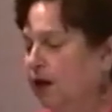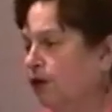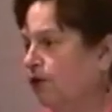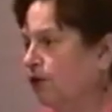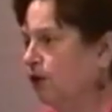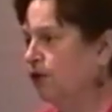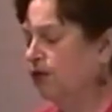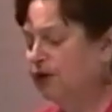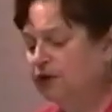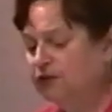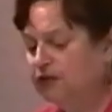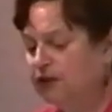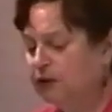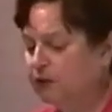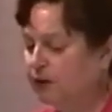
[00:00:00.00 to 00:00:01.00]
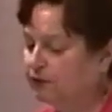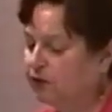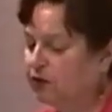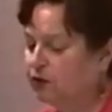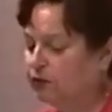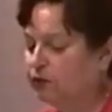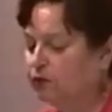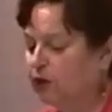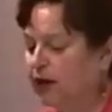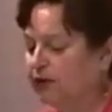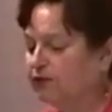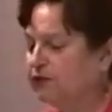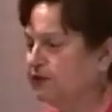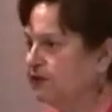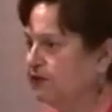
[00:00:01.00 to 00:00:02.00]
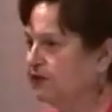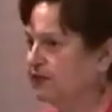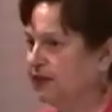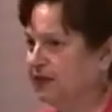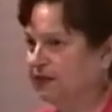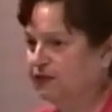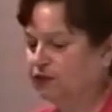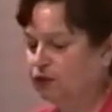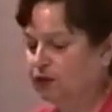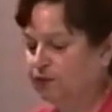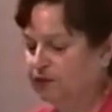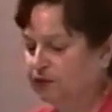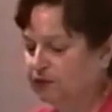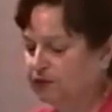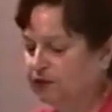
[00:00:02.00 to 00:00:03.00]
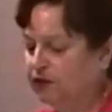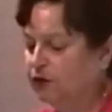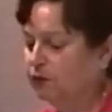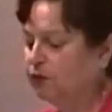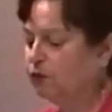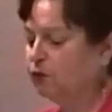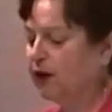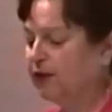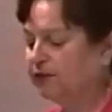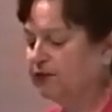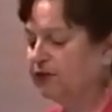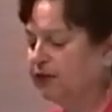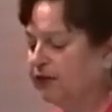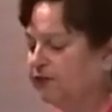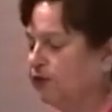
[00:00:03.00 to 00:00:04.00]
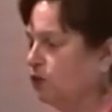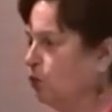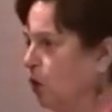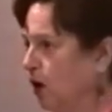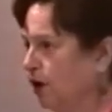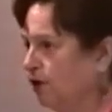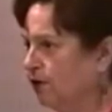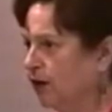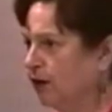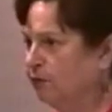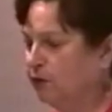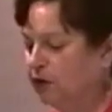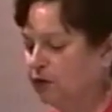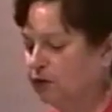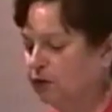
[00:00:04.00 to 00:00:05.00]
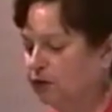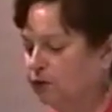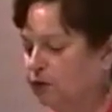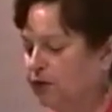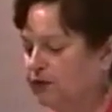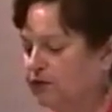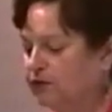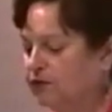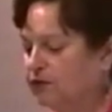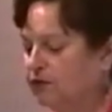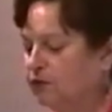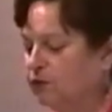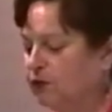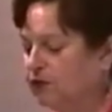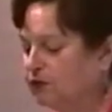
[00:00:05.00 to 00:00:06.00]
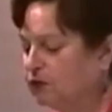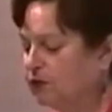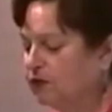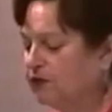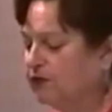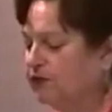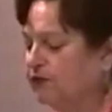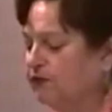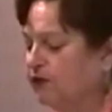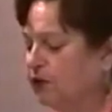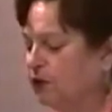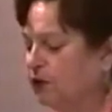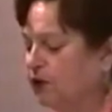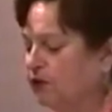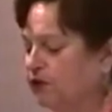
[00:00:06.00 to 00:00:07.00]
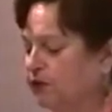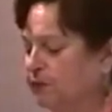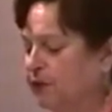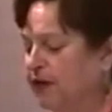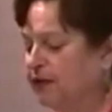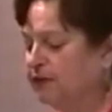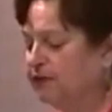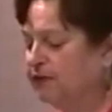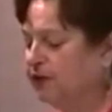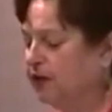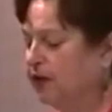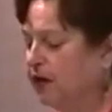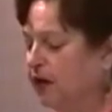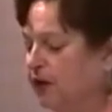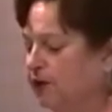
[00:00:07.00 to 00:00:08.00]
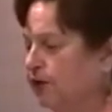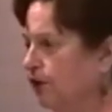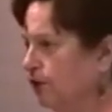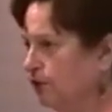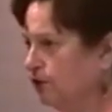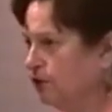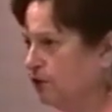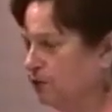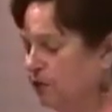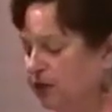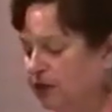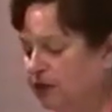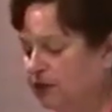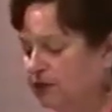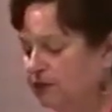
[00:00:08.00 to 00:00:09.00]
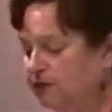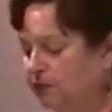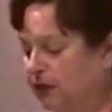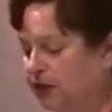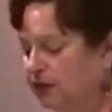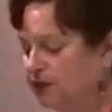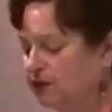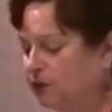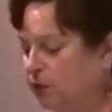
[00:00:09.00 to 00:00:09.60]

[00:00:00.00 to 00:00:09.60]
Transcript: There are those, however, who would rather see science crippled, who would rather leave the water and mineral resources of near-Earth space sitting unused millions of miles